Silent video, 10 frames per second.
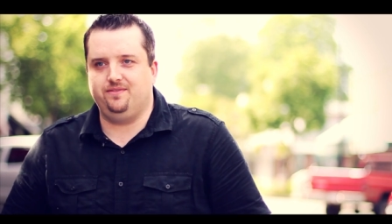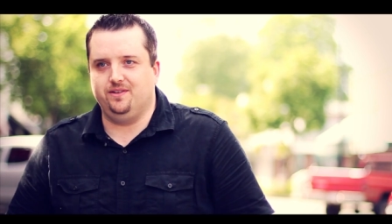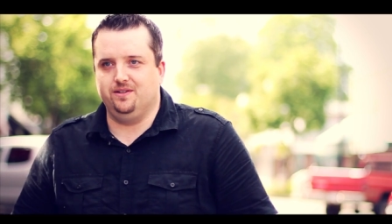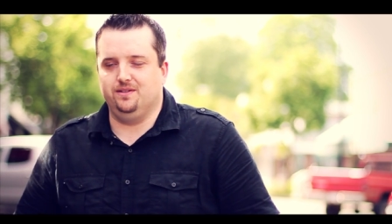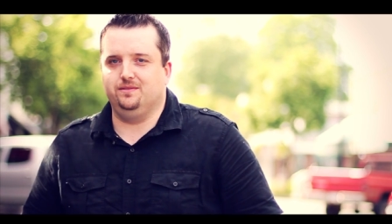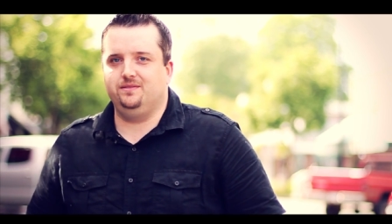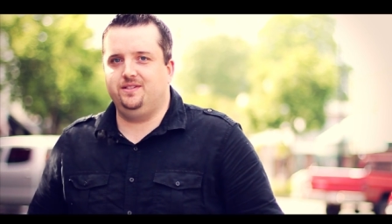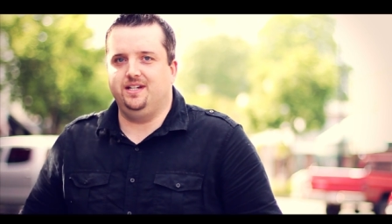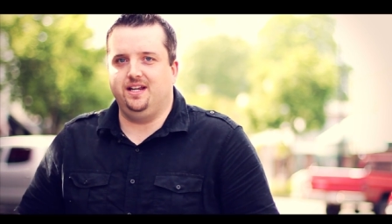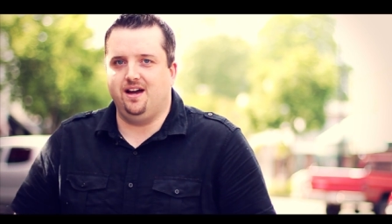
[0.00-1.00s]
for
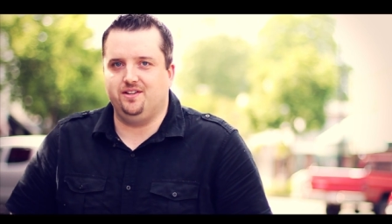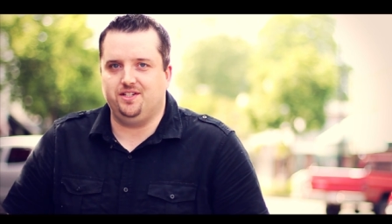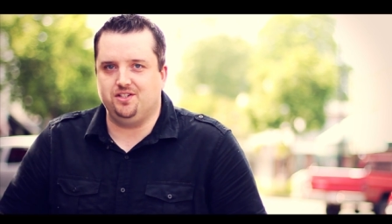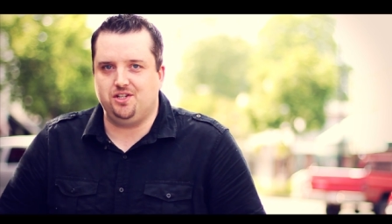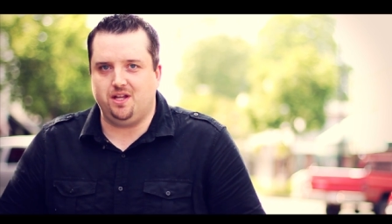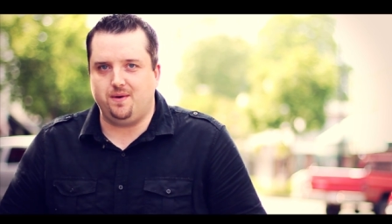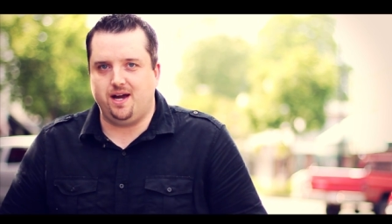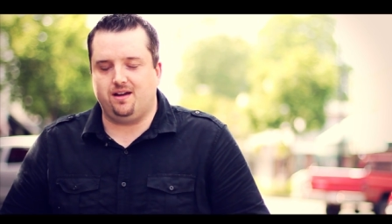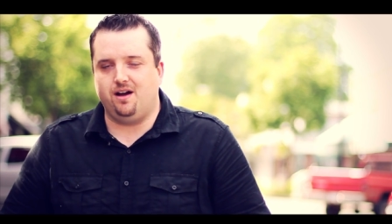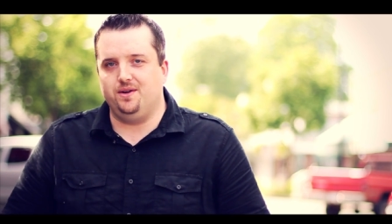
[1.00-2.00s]
city council in
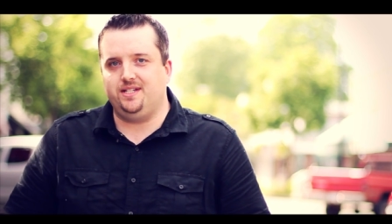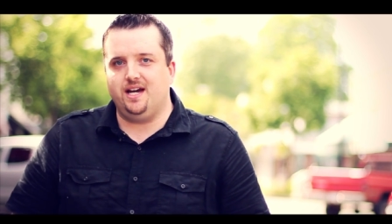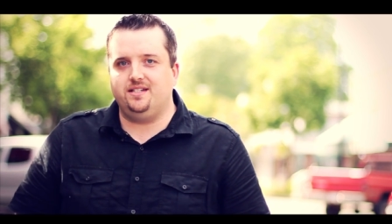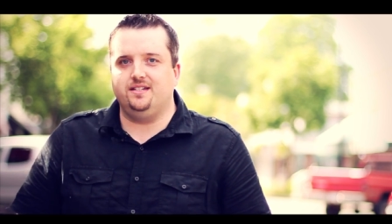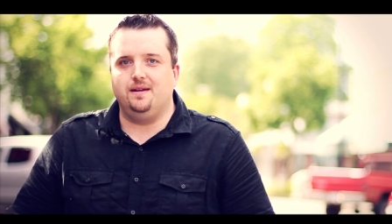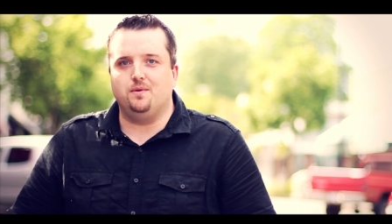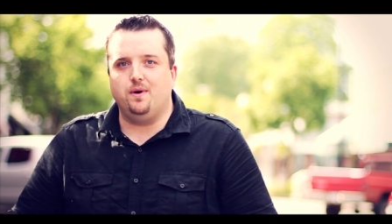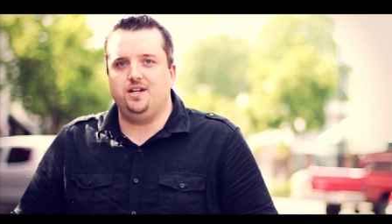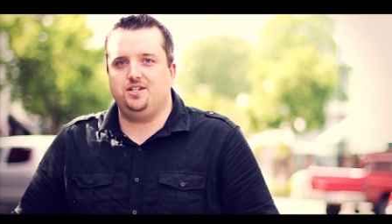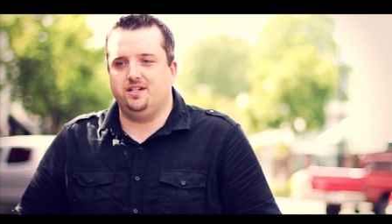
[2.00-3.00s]
Chilliwack always asks the same
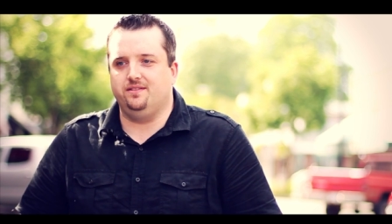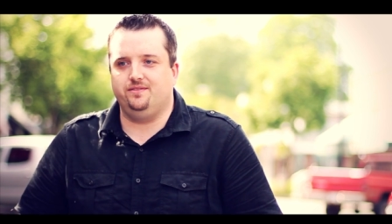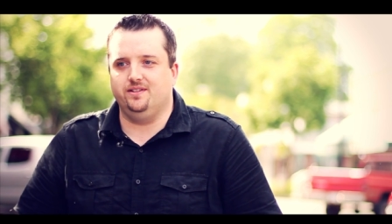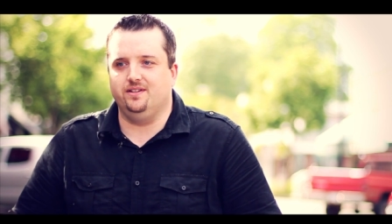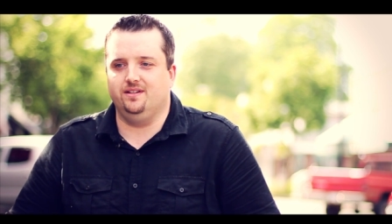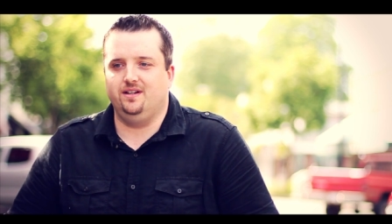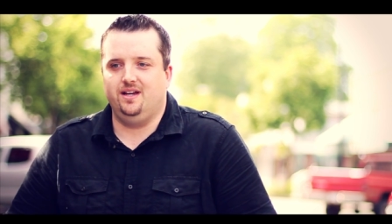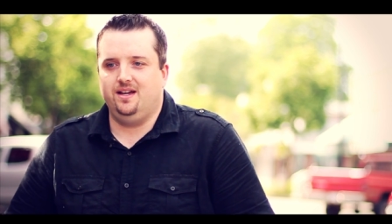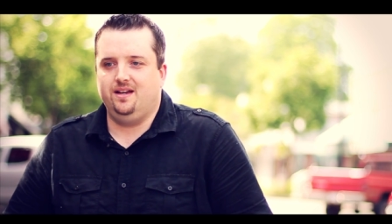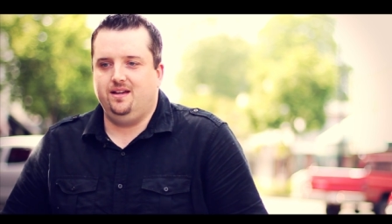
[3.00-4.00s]
question for,
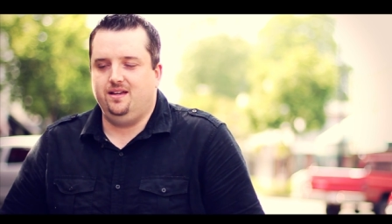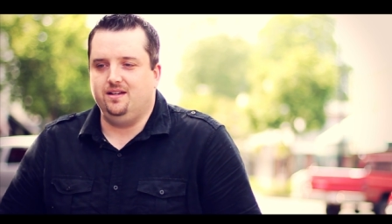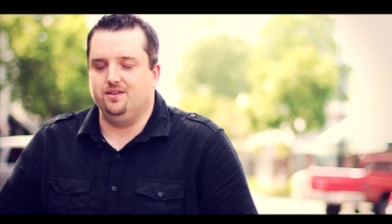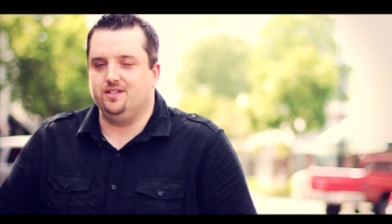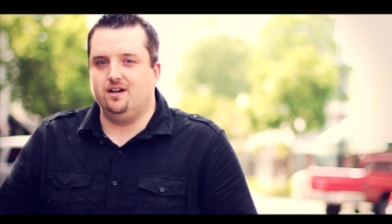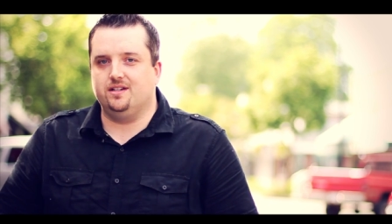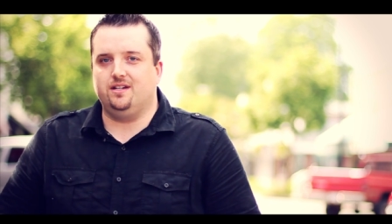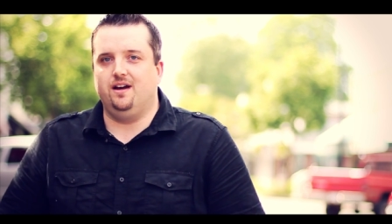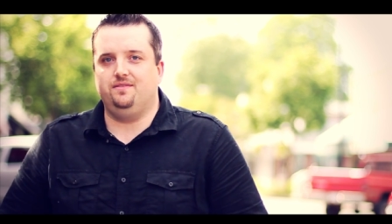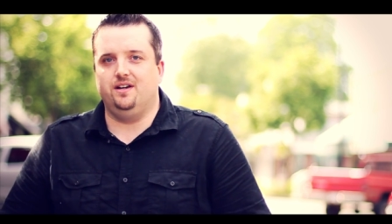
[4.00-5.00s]
you know, as long as I've